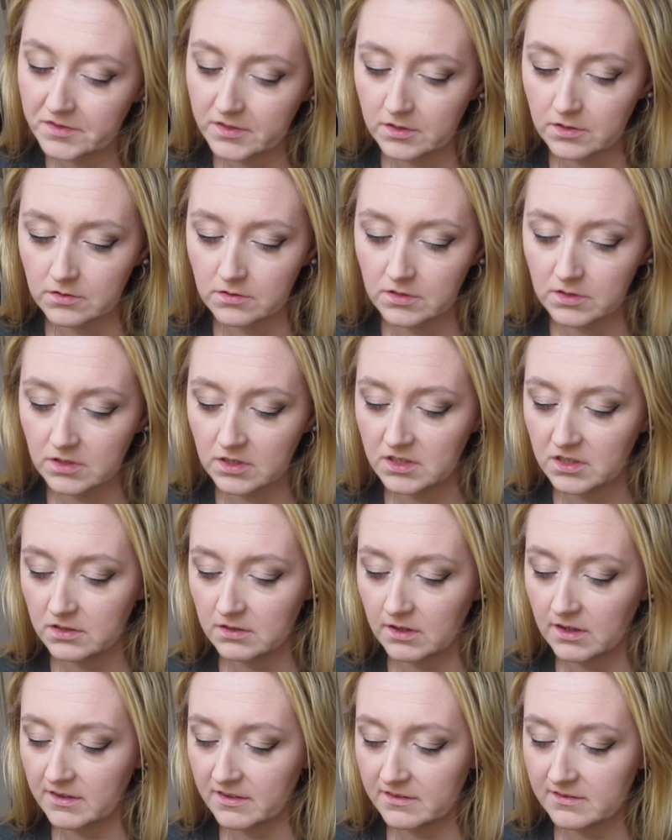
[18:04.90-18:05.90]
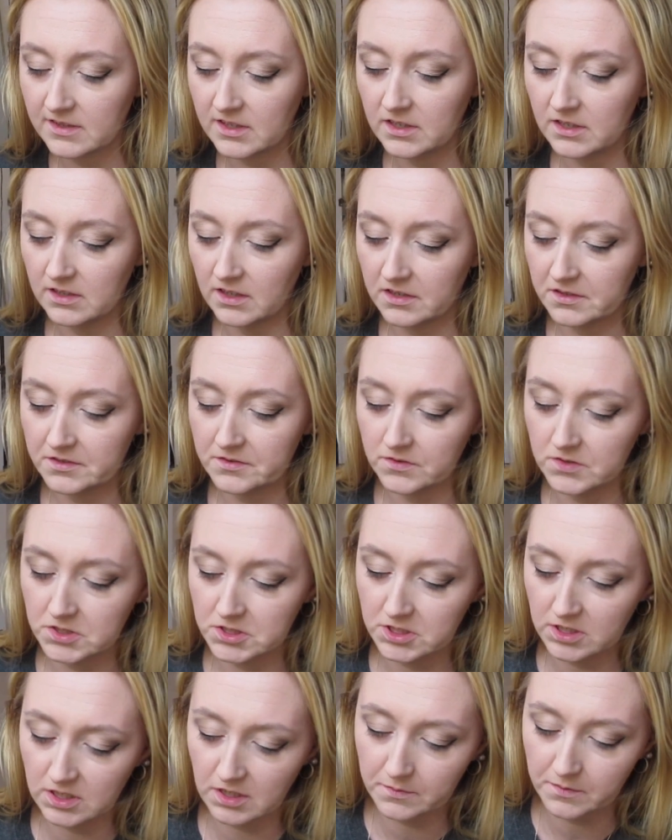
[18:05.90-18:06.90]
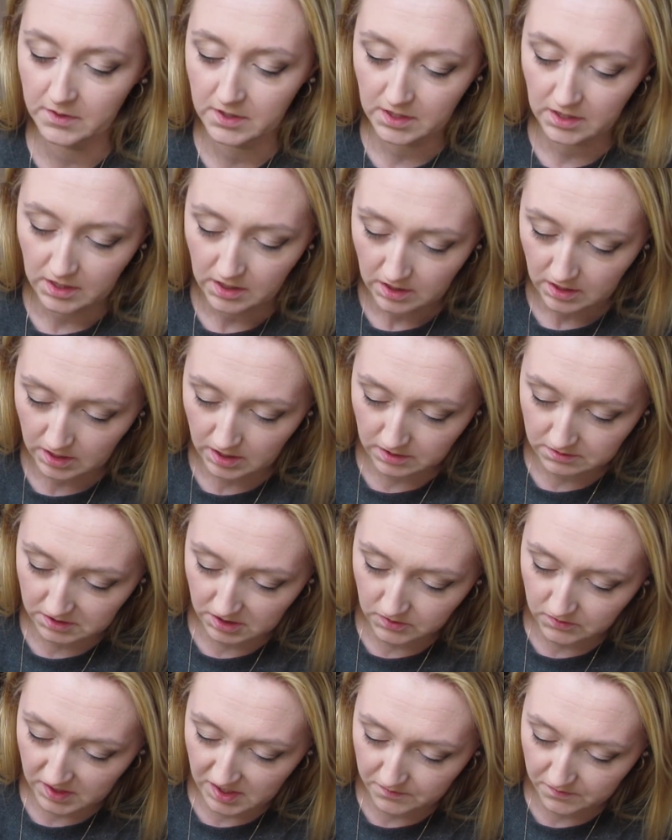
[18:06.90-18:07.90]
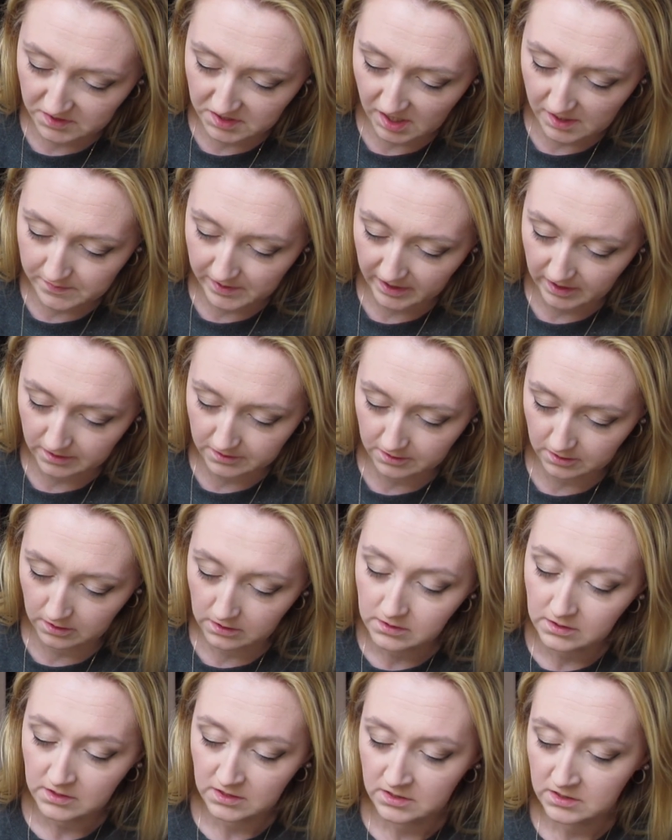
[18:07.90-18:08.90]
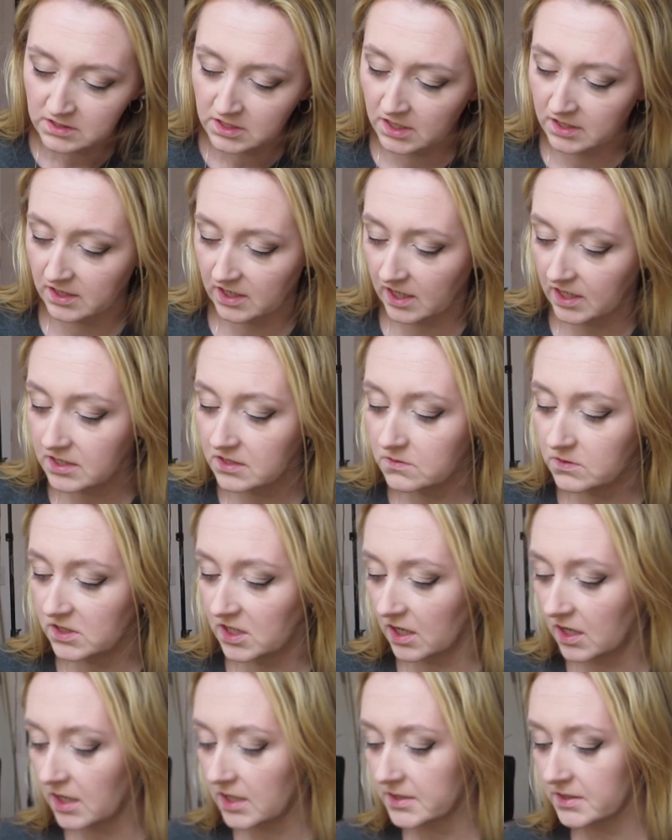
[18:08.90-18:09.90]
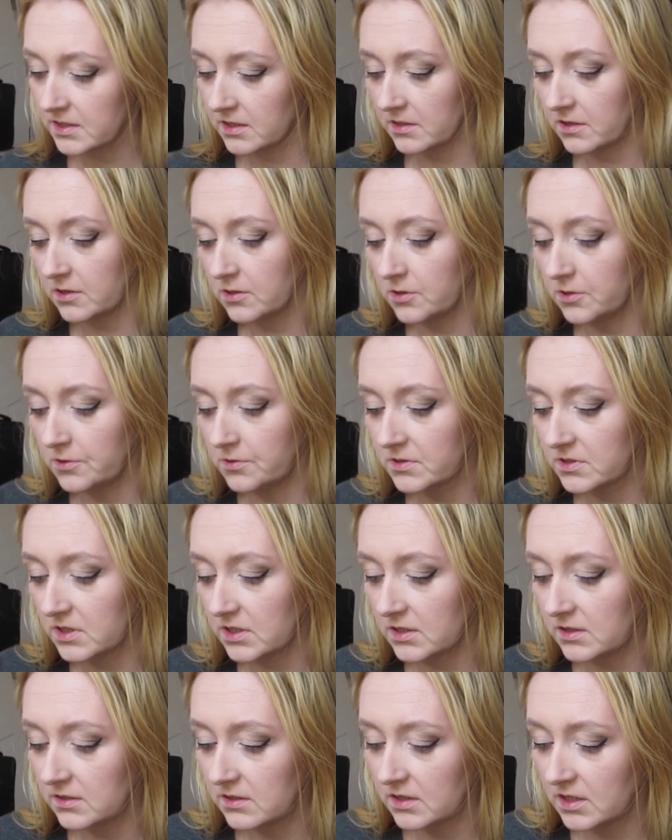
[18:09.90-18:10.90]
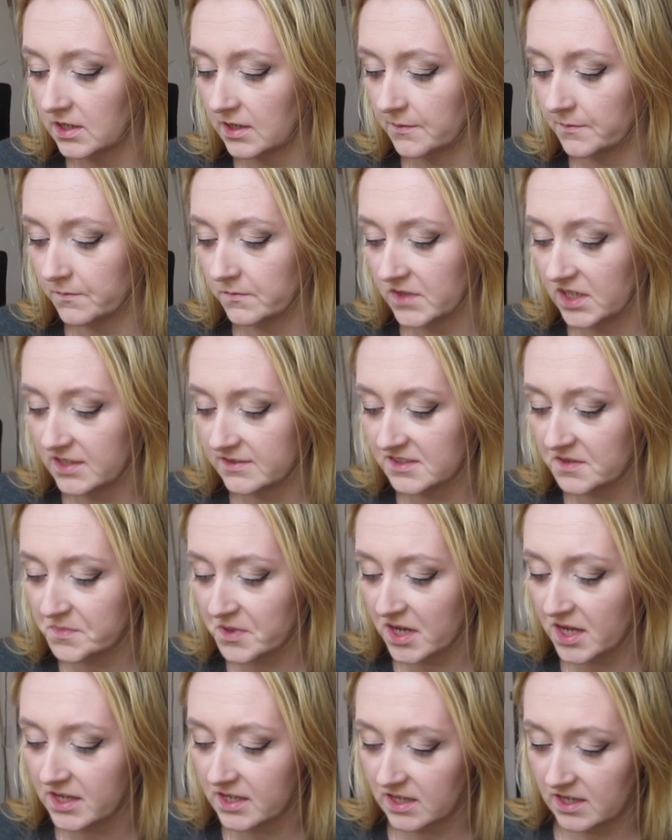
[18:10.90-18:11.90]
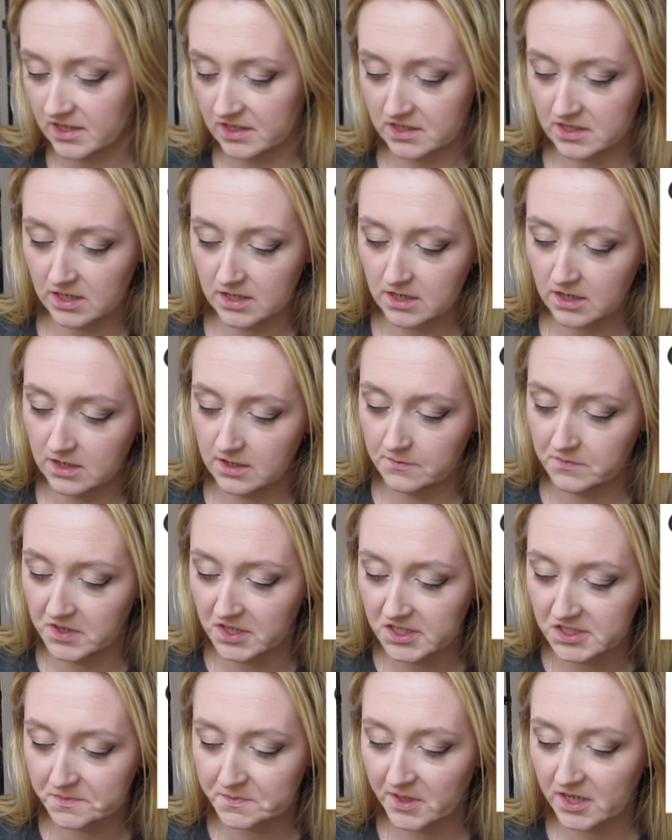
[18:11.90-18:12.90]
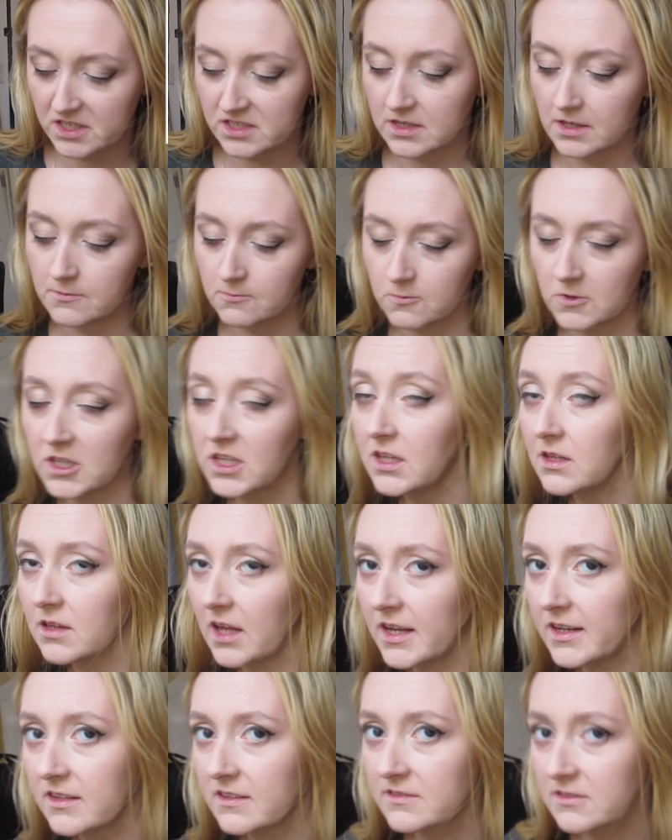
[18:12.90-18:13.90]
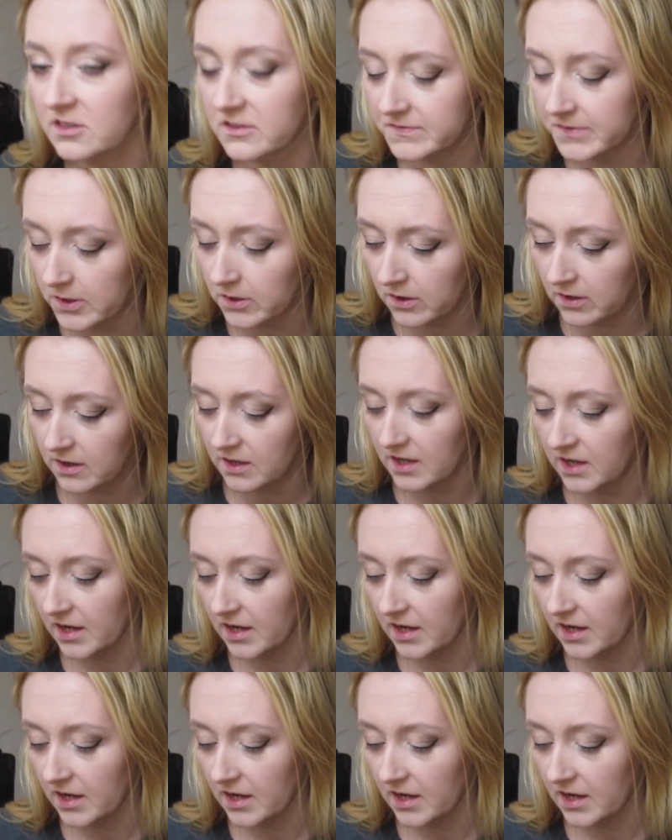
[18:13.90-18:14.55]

to do, you let it sit, you let it do its job, I'll go in with a powder. And I got the Huda Easy Bake. I got it in Peach Pie, and I really like it so far.